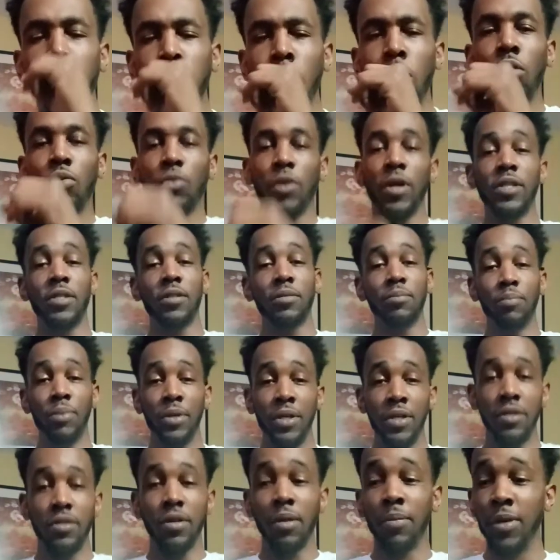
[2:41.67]
Rest in
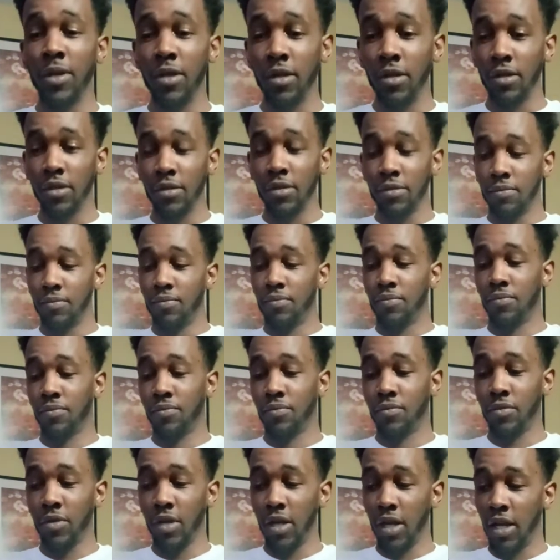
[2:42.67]
peace.
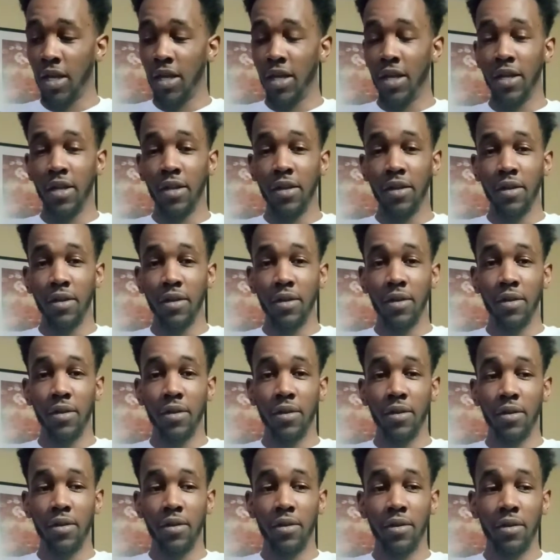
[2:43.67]
And
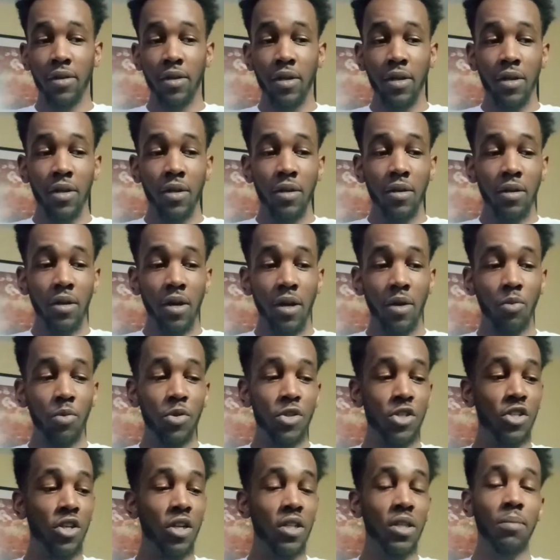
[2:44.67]
I
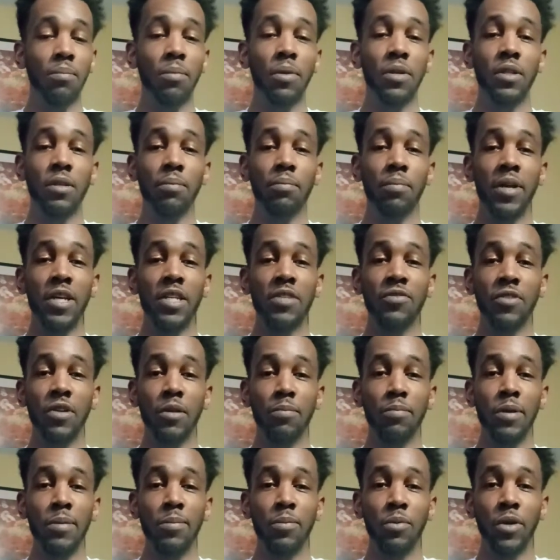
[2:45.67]
wish nothing but the best for the
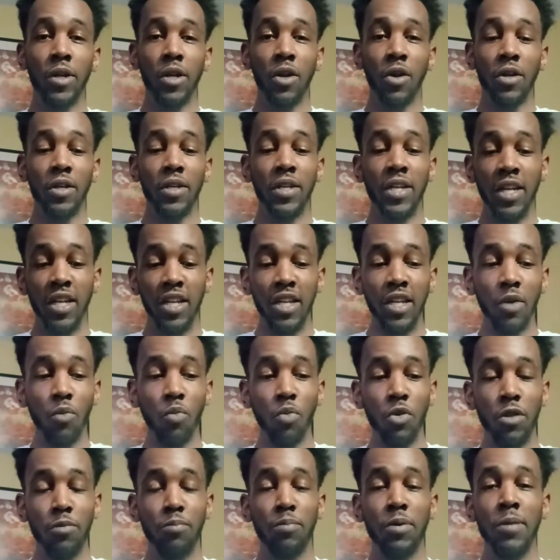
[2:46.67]
people that are dealing
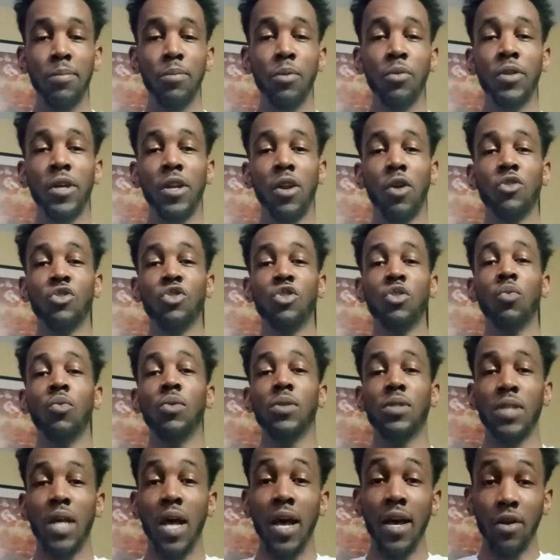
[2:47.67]
with people that are
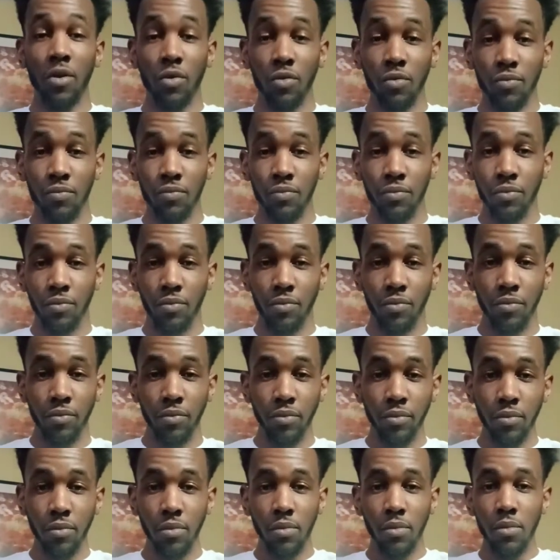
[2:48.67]
suicidal.
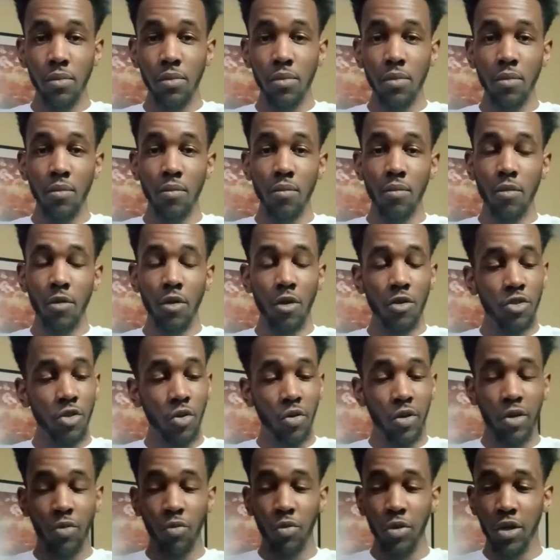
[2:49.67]
So
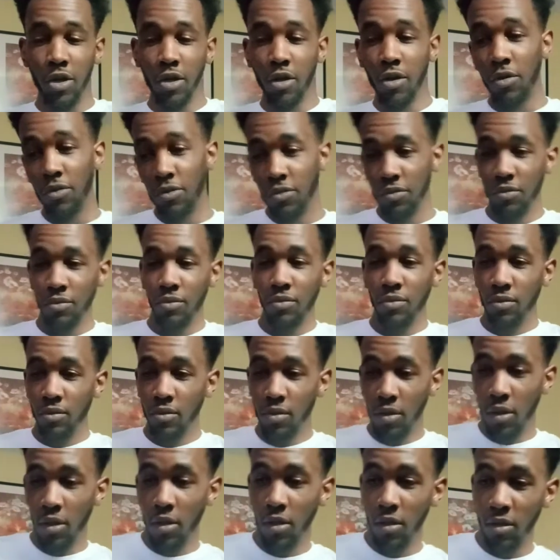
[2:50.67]
here we go.
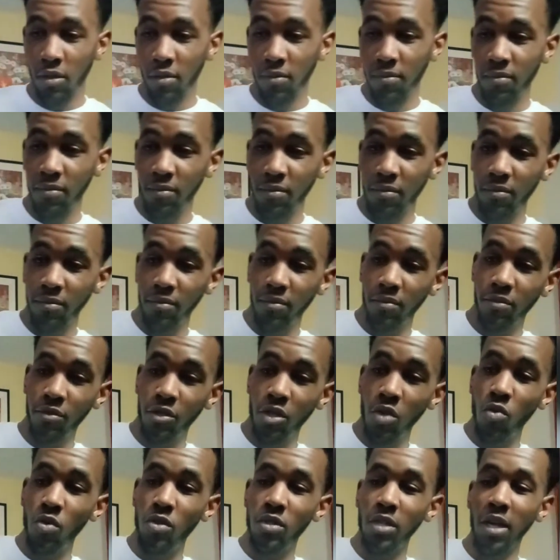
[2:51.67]

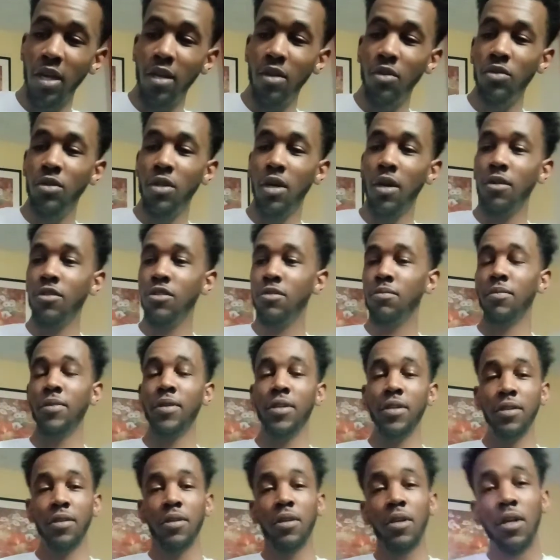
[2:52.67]
Suicidal thoughts,
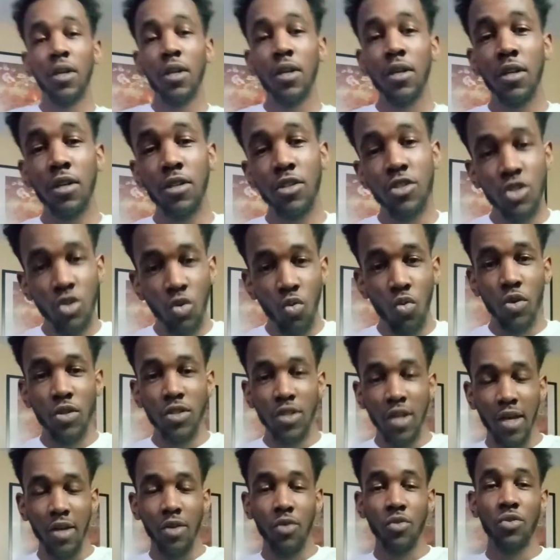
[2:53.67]
man. A
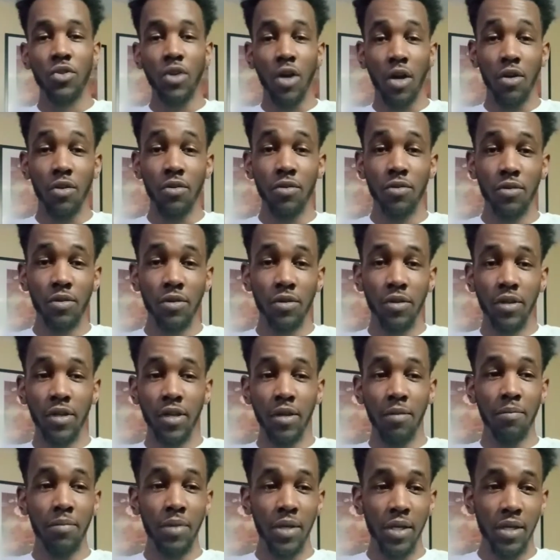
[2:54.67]
suicidal thought
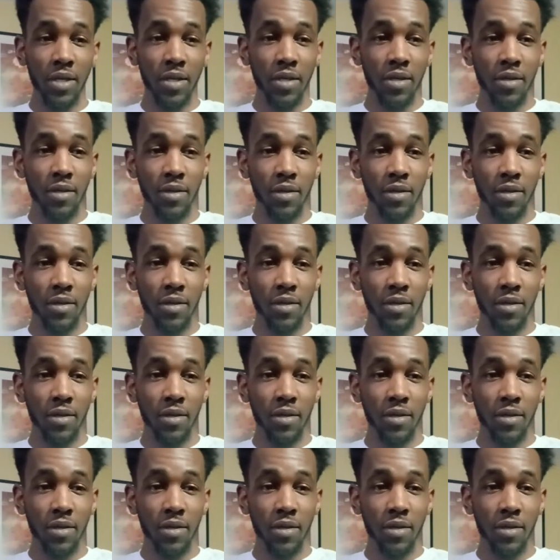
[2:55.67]
can be,